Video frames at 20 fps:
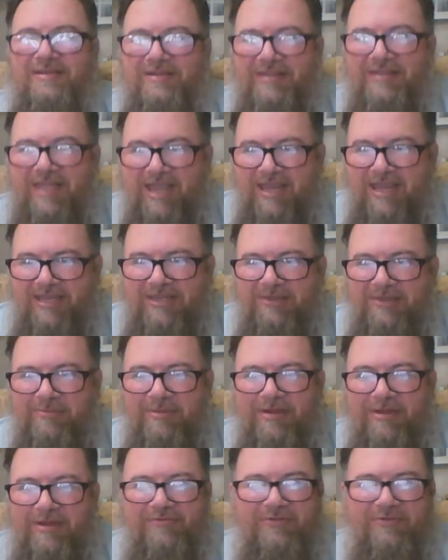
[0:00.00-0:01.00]
Thank you,
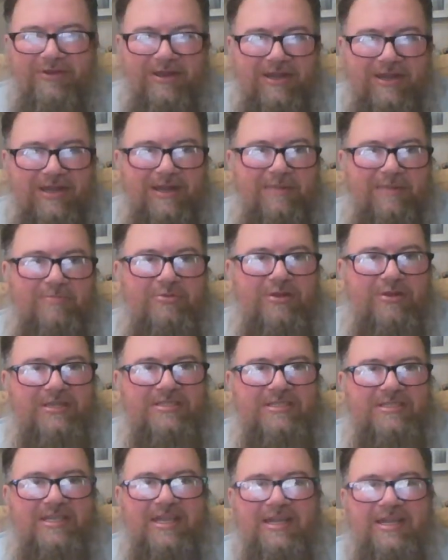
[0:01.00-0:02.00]
my friend. I
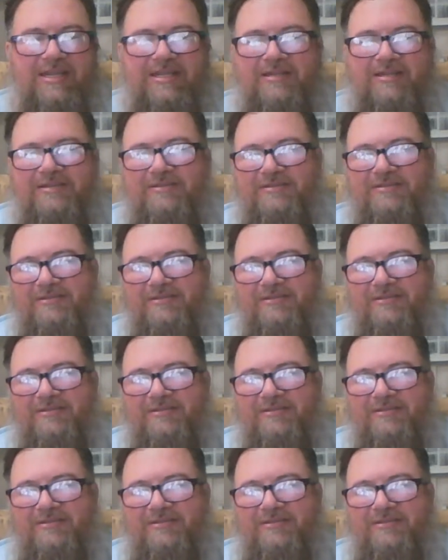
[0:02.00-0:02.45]
appreciate it.